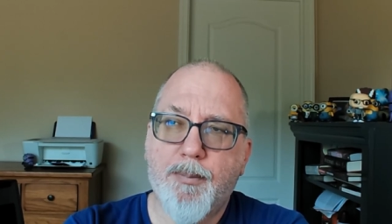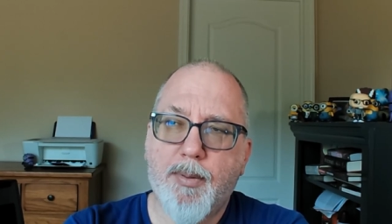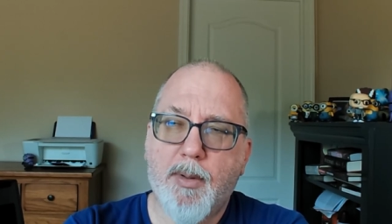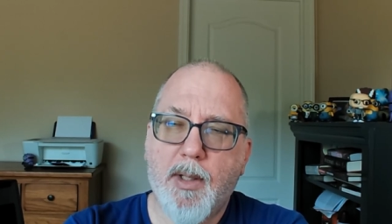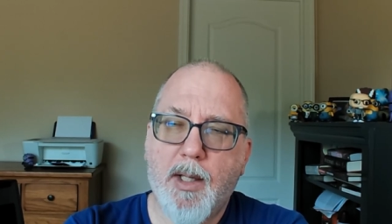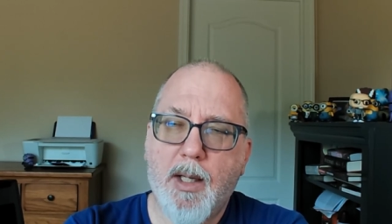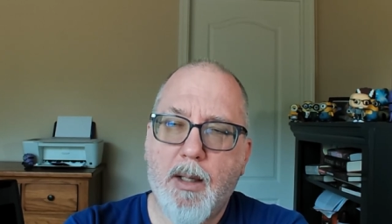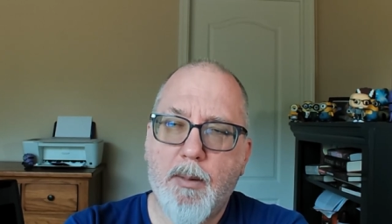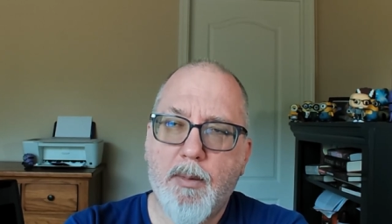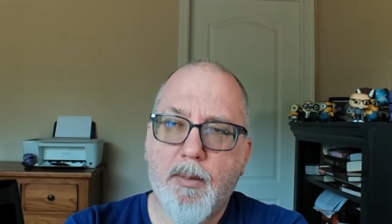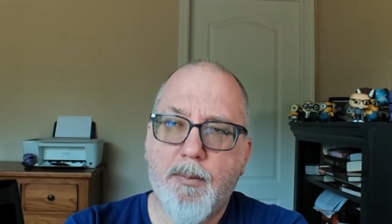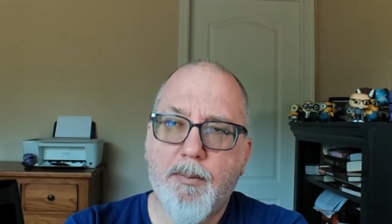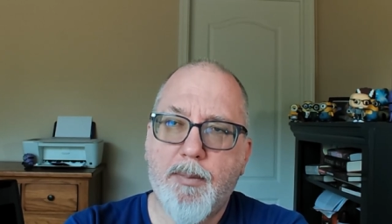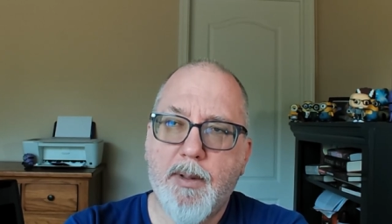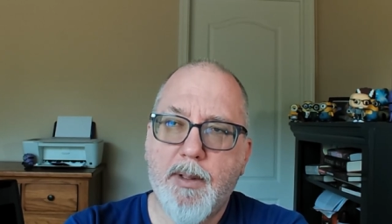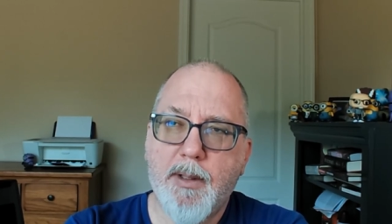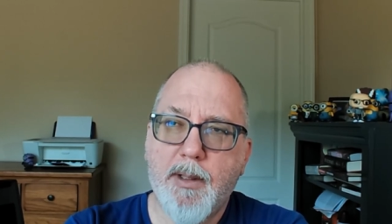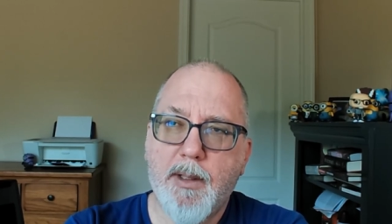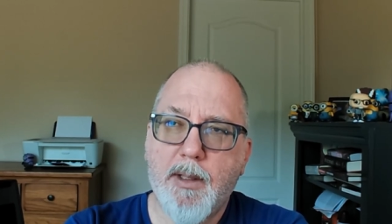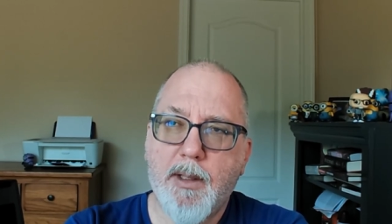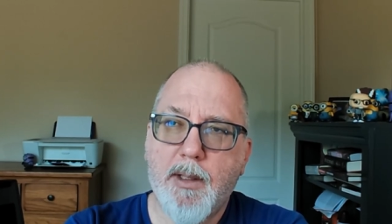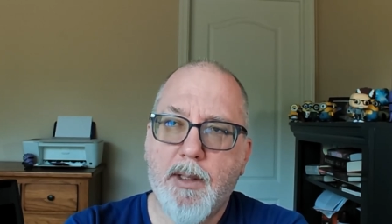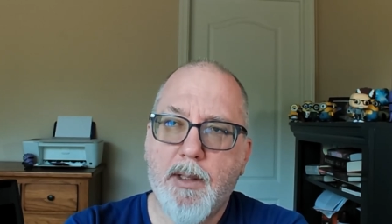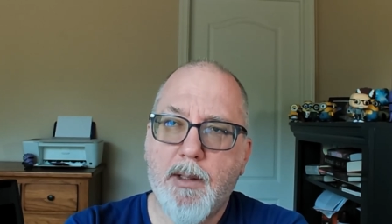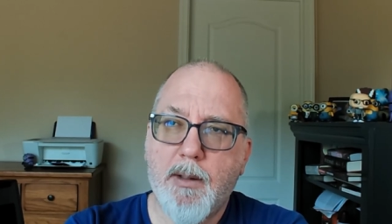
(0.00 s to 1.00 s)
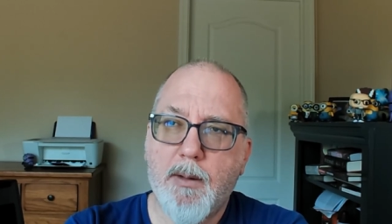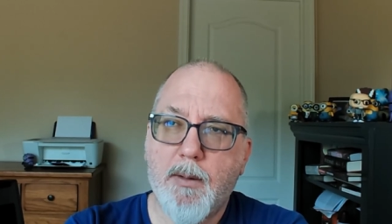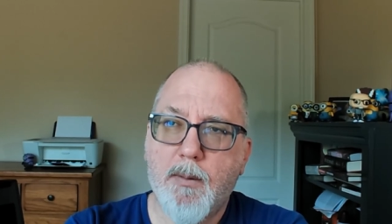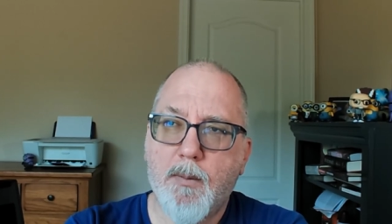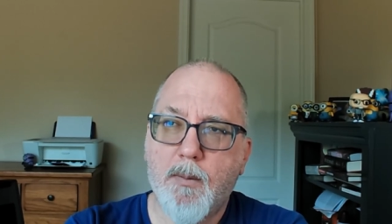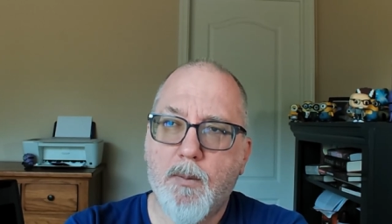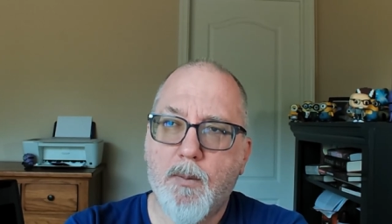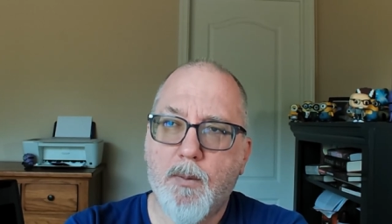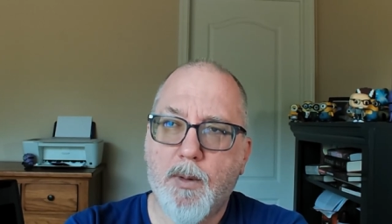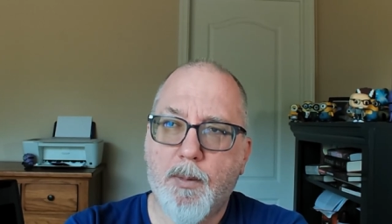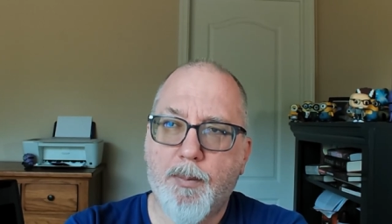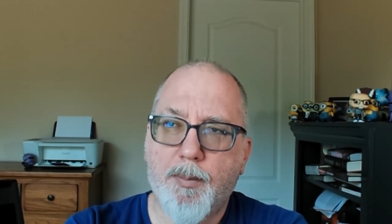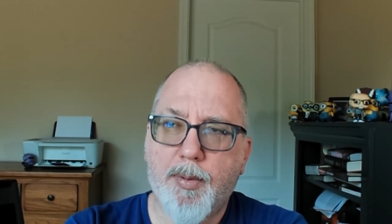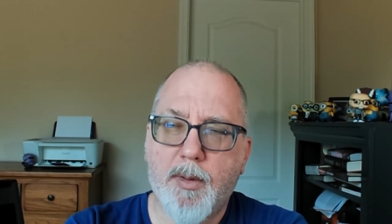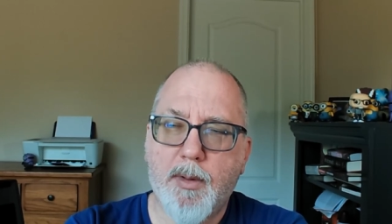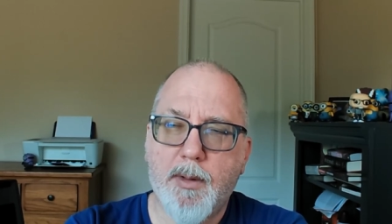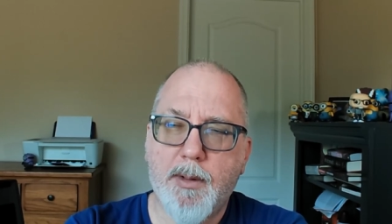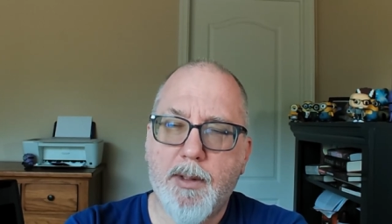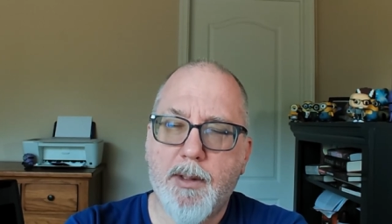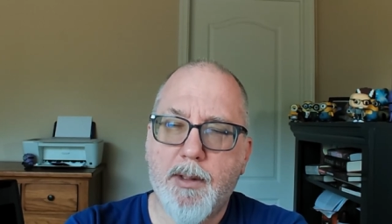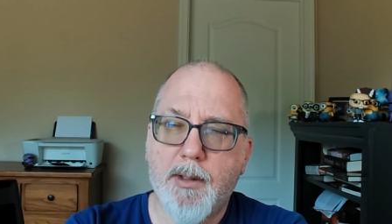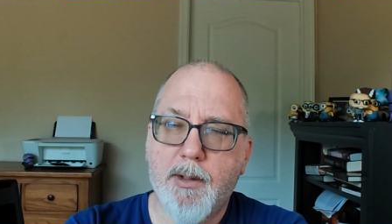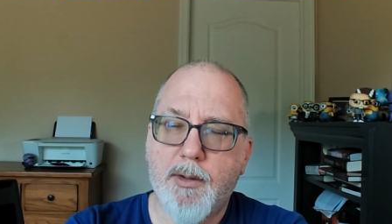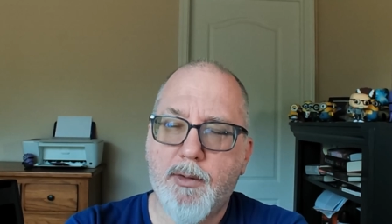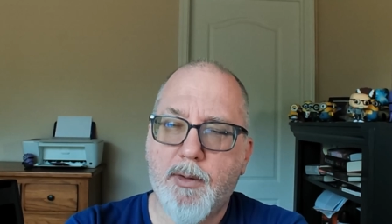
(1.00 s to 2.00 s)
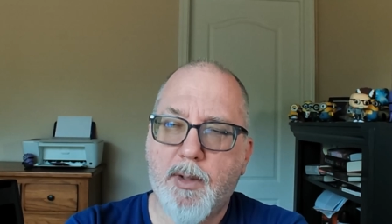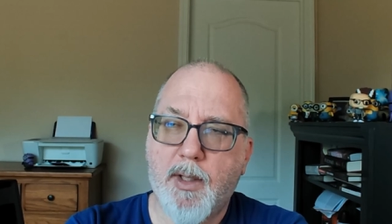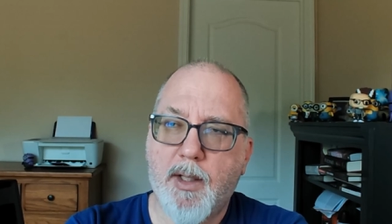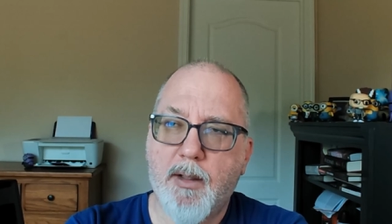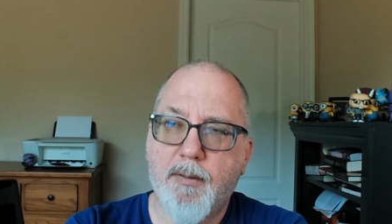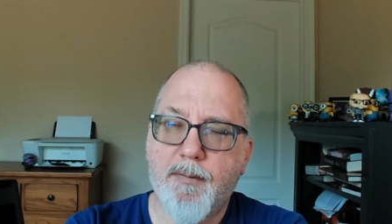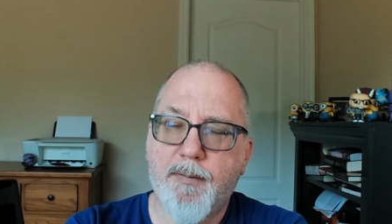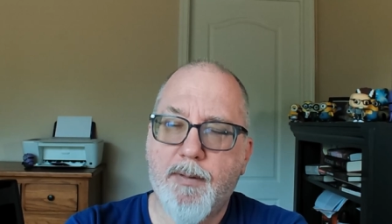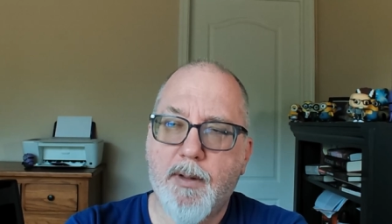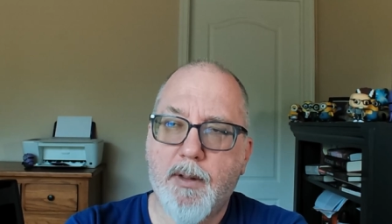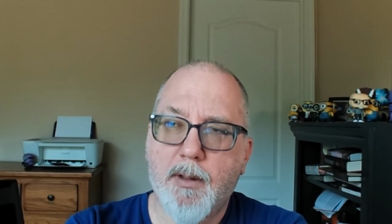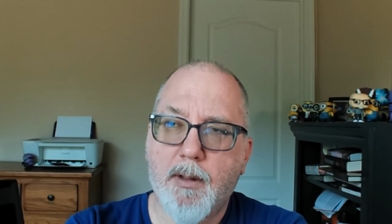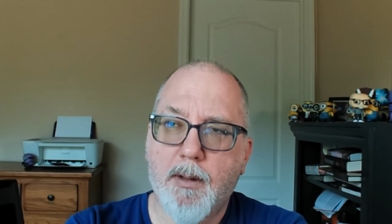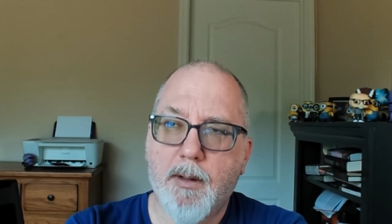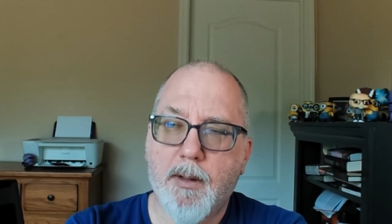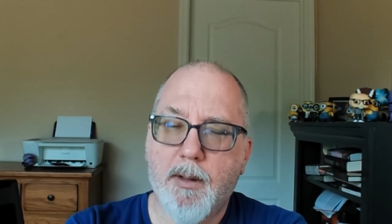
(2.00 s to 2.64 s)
Probably we're pulling in the drive here,